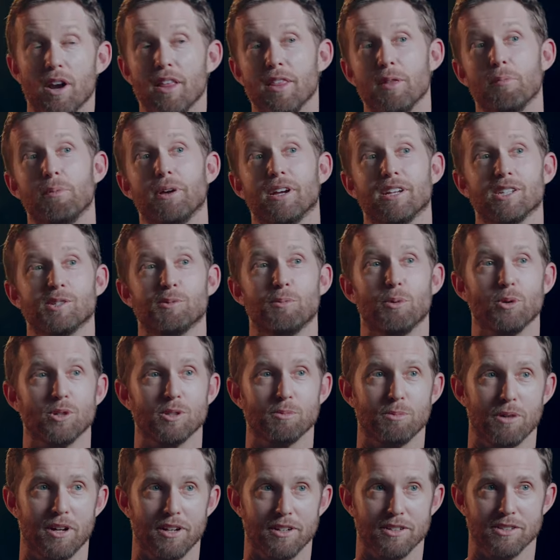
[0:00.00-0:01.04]
One of the biggest
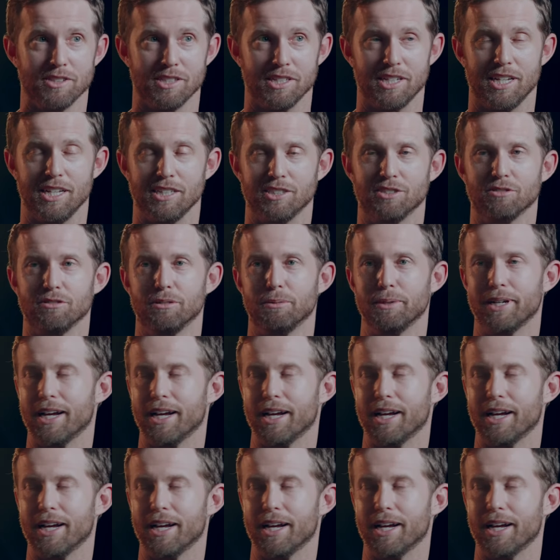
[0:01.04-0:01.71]
sports blunders in history.